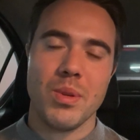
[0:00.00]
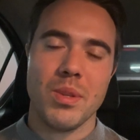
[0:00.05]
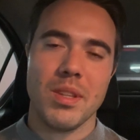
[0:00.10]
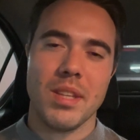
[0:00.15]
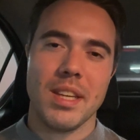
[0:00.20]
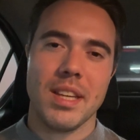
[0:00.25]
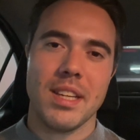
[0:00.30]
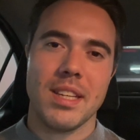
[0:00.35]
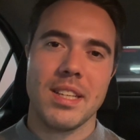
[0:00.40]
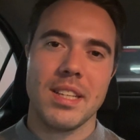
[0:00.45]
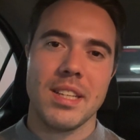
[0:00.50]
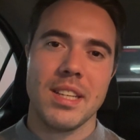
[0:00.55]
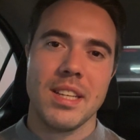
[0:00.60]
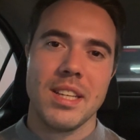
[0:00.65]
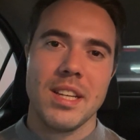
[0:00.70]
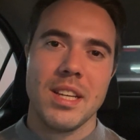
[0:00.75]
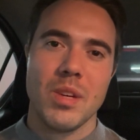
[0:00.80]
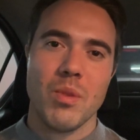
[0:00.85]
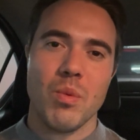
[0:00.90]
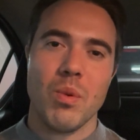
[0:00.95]
think
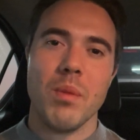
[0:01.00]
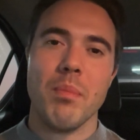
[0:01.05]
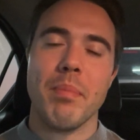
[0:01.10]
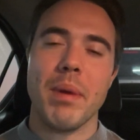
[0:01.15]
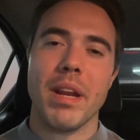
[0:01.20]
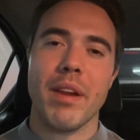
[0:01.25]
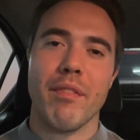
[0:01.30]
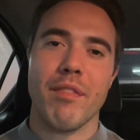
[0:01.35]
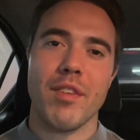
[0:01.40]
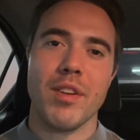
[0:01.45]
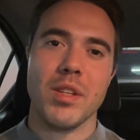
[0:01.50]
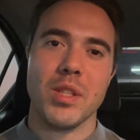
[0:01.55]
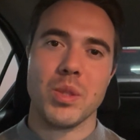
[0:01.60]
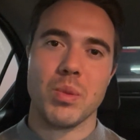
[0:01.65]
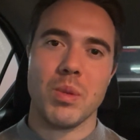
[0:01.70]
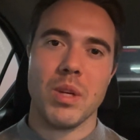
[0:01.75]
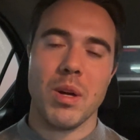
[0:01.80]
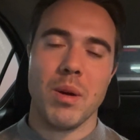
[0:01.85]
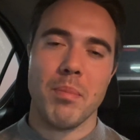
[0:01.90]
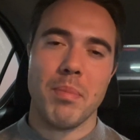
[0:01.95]
would benefit as well.